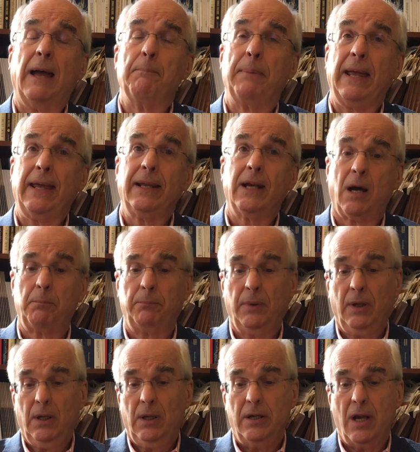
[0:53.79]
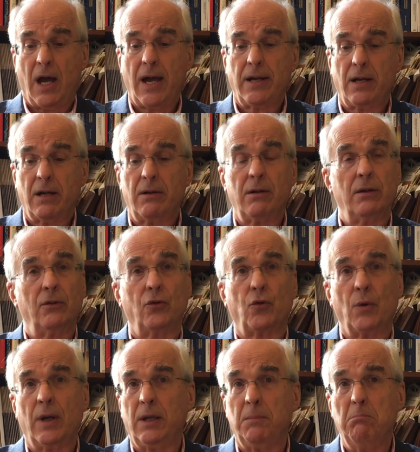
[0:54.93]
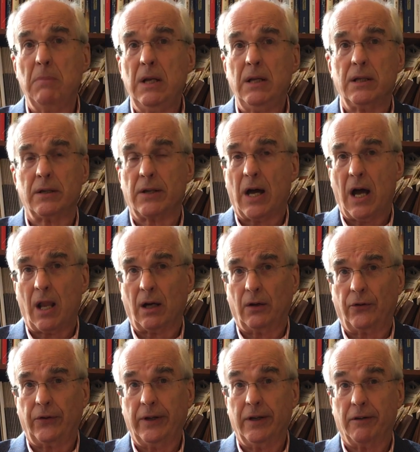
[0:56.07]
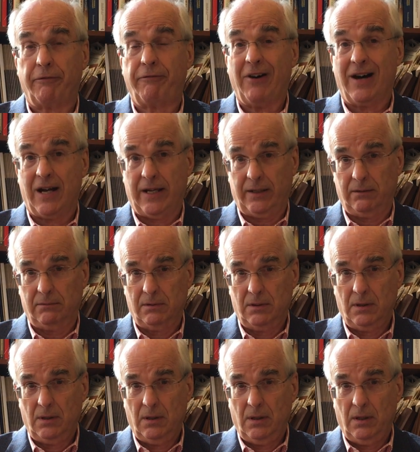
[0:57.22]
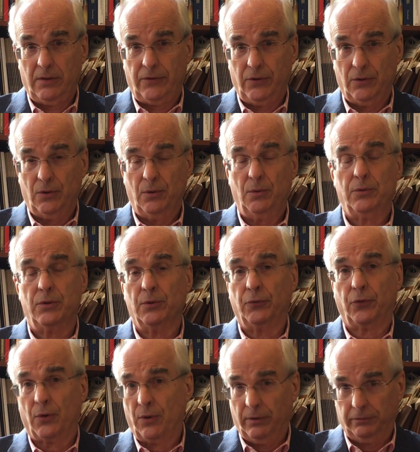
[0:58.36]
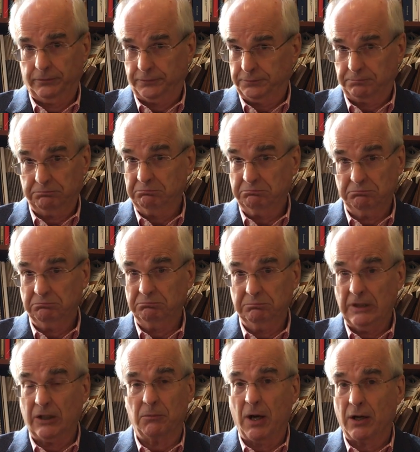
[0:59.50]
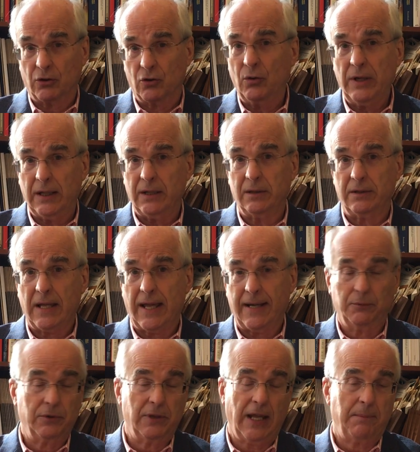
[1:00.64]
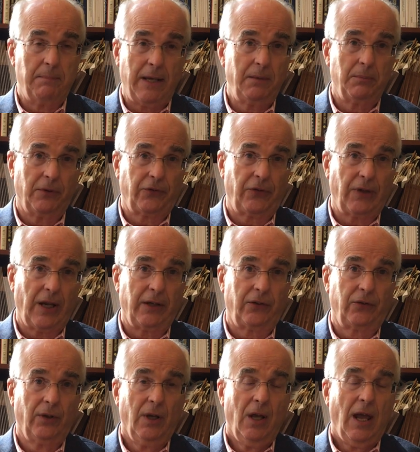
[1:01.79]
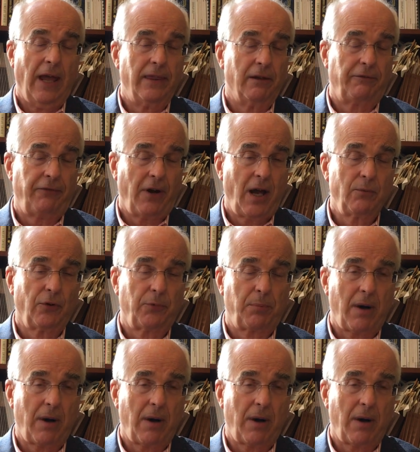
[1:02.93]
paid up $920 million in a fine to sort of agreed that it had made mistakes, and the fine was